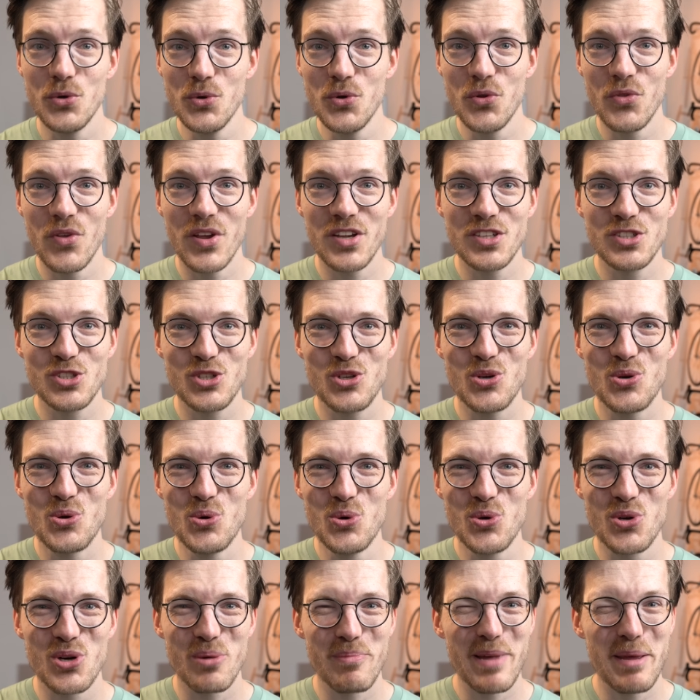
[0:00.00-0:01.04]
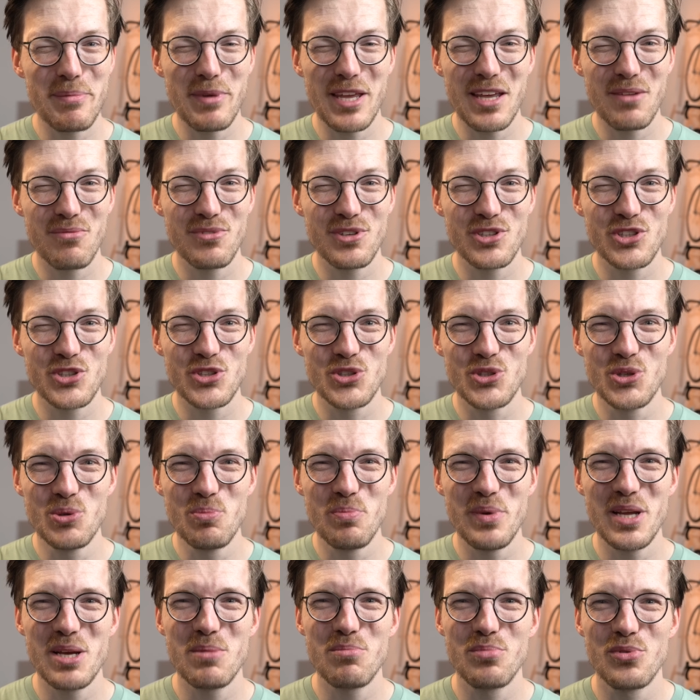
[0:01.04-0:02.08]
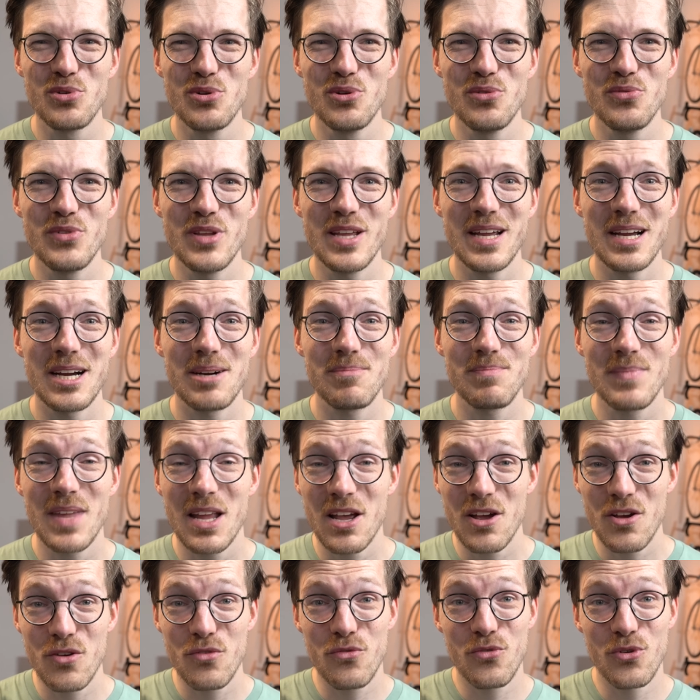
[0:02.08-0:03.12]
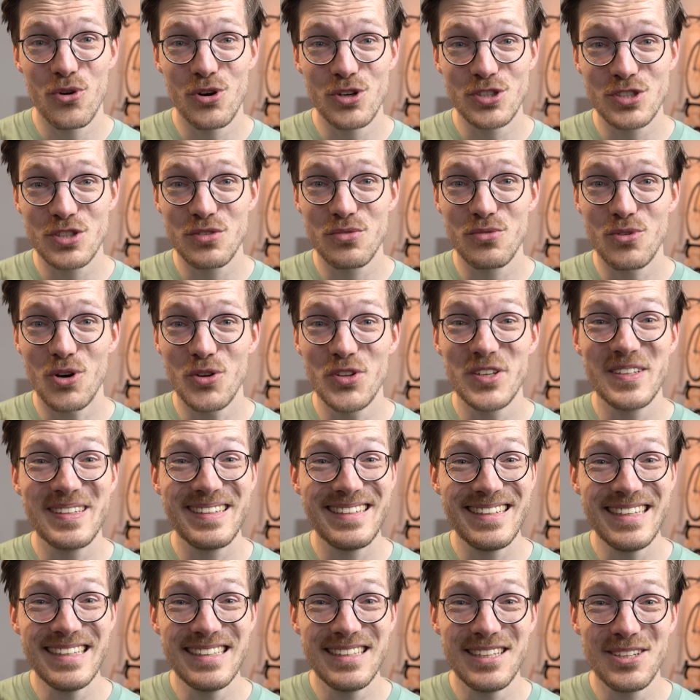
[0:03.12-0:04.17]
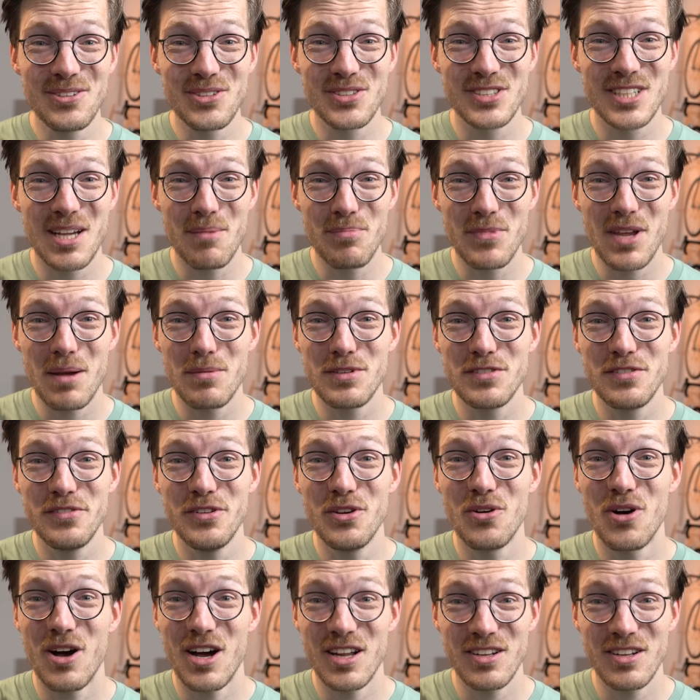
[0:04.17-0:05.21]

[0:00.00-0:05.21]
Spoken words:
Two things could or maybe even should be improved here. First of all, the details sometimes feel